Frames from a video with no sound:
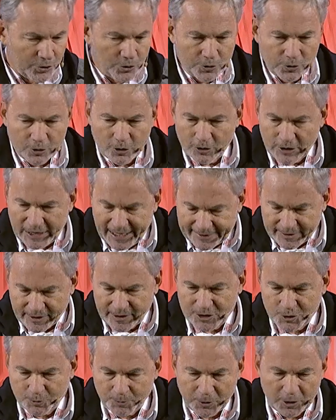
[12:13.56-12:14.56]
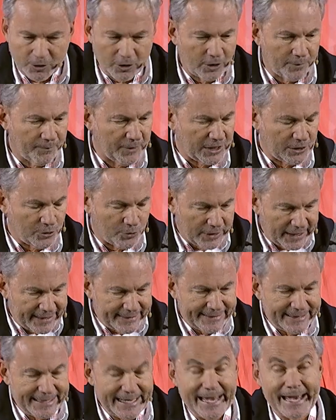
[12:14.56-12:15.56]
collect the sperm and you get
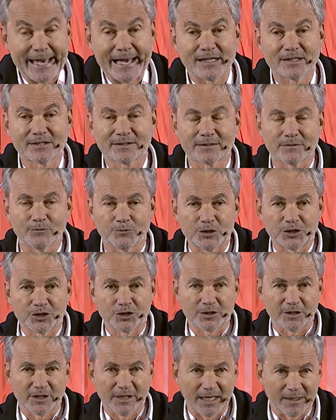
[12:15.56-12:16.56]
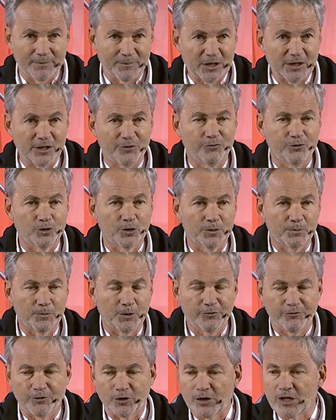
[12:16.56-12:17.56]
the eggs, which come in the form
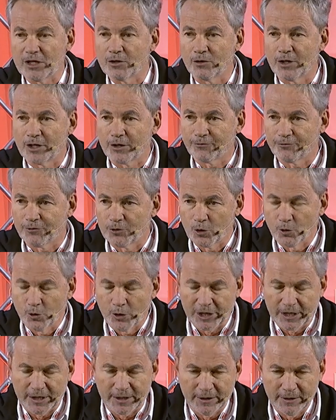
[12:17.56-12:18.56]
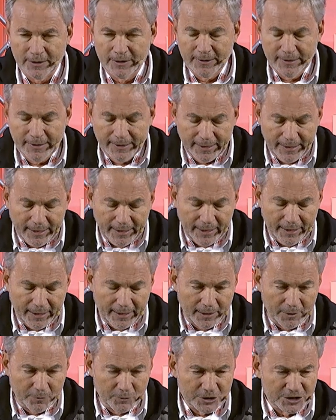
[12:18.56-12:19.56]
of follicular fluid,
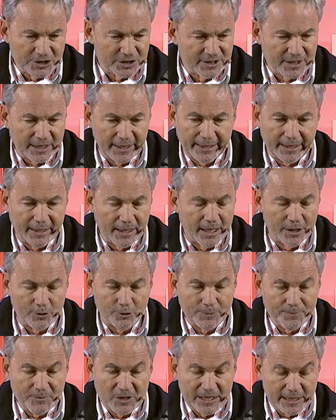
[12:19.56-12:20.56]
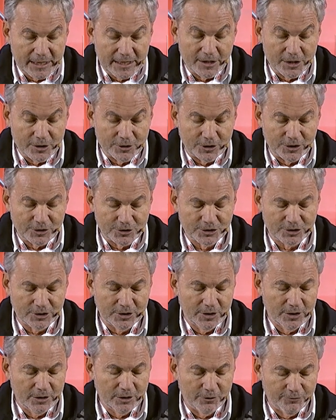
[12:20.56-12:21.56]
which is like 100 milliliters
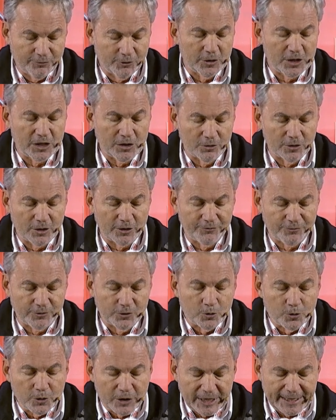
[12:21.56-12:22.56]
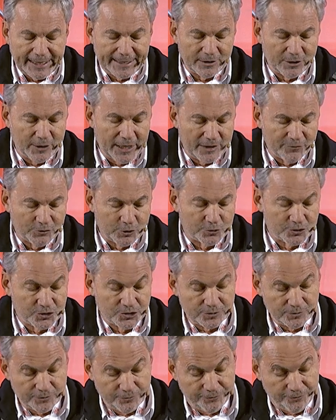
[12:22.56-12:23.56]
of follicular fluid, and you have to
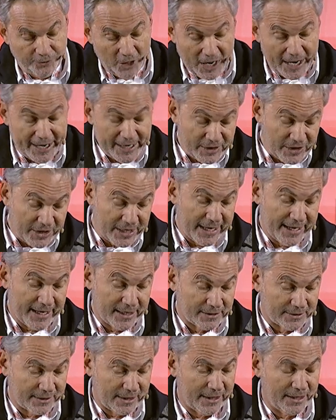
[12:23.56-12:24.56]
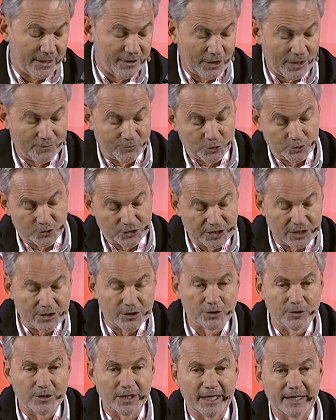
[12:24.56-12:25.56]
find the eggs there, you have to
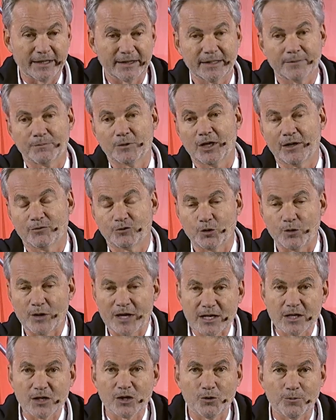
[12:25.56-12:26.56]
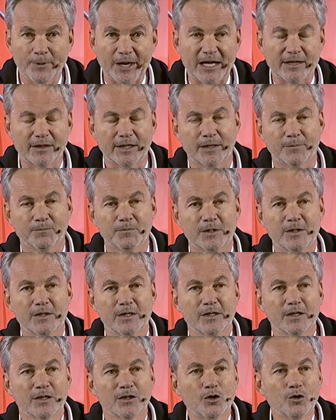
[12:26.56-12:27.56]
singulate them, you have to incubate them,
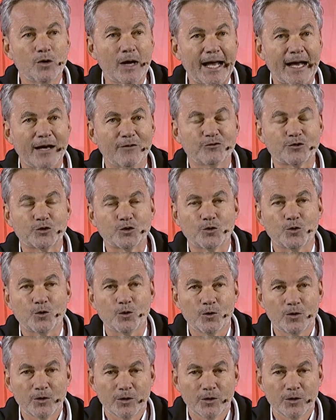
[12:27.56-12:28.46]
you have to